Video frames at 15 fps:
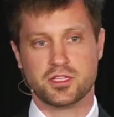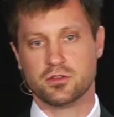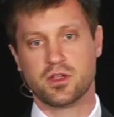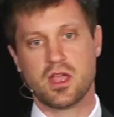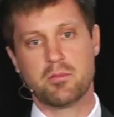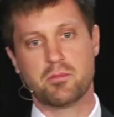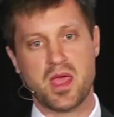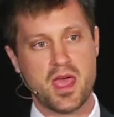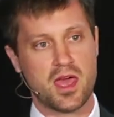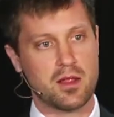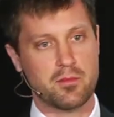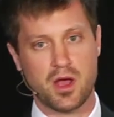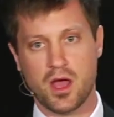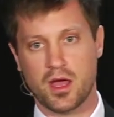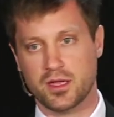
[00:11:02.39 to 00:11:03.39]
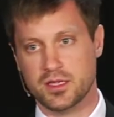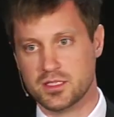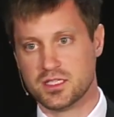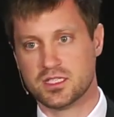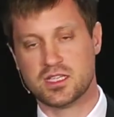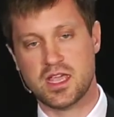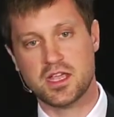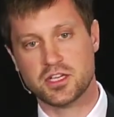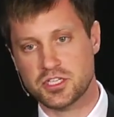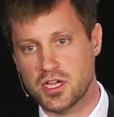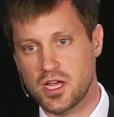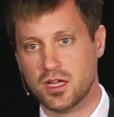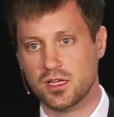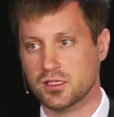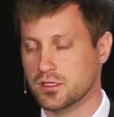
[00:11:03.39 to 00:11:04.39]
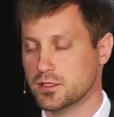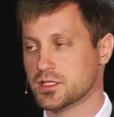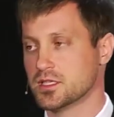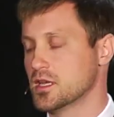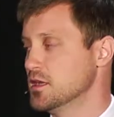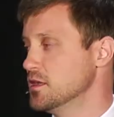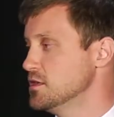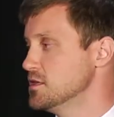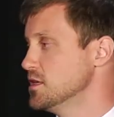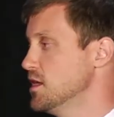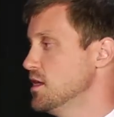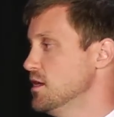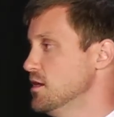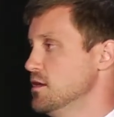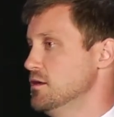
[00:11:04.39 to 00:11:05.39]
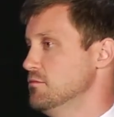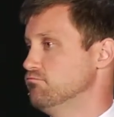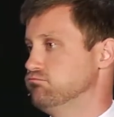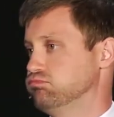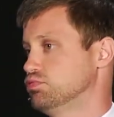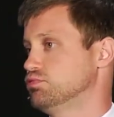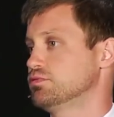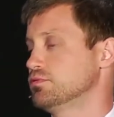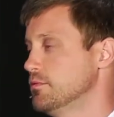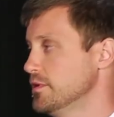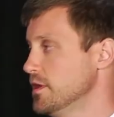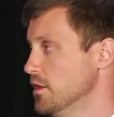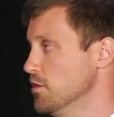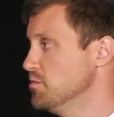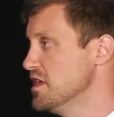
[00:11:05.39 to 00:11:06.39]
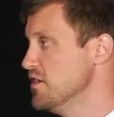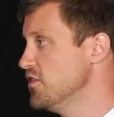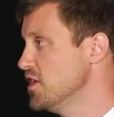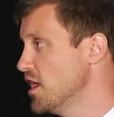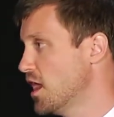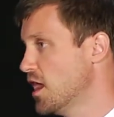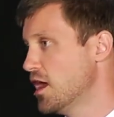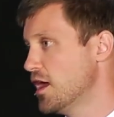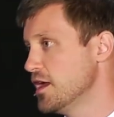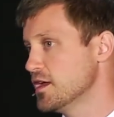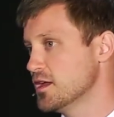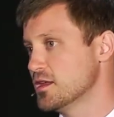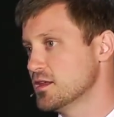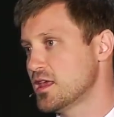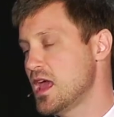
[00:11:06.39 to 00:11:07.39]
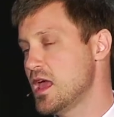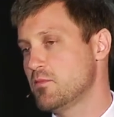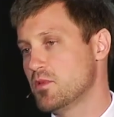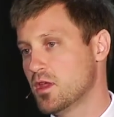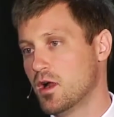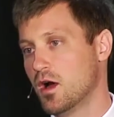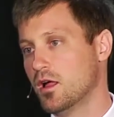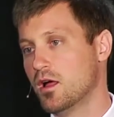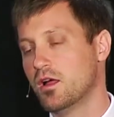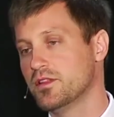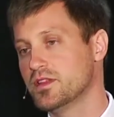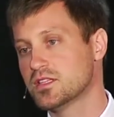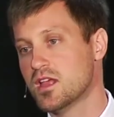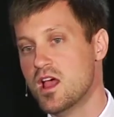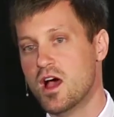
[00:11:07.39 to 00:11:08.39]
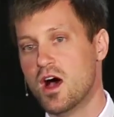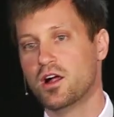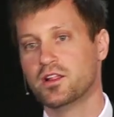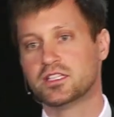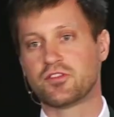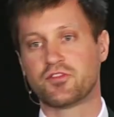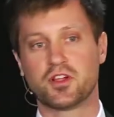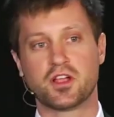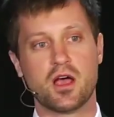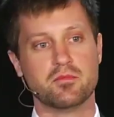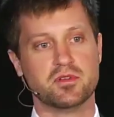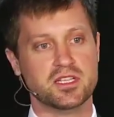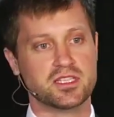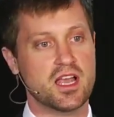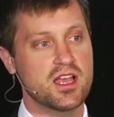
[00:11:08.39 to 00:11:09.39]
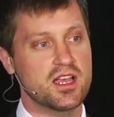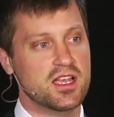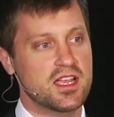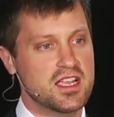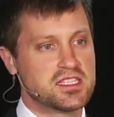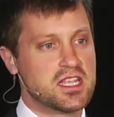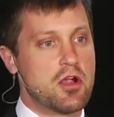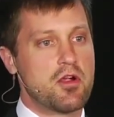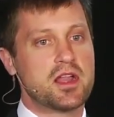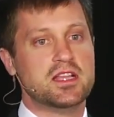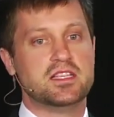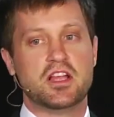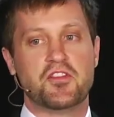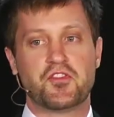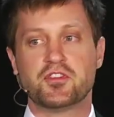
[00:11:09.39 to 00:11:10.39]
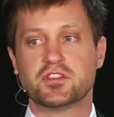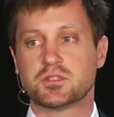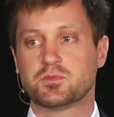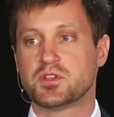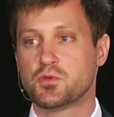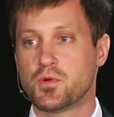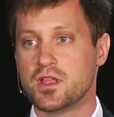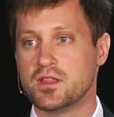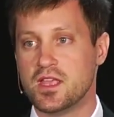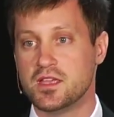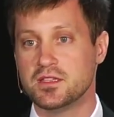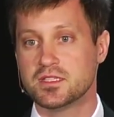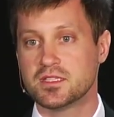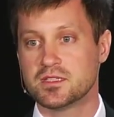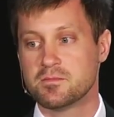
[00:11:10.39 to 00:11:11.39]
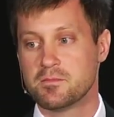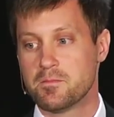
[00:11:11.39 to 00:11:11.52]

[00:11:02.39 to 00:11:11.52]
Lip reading: You'll get Panama and Seychelles and BVI and Cayman, all these different companies. Is there any difference between these?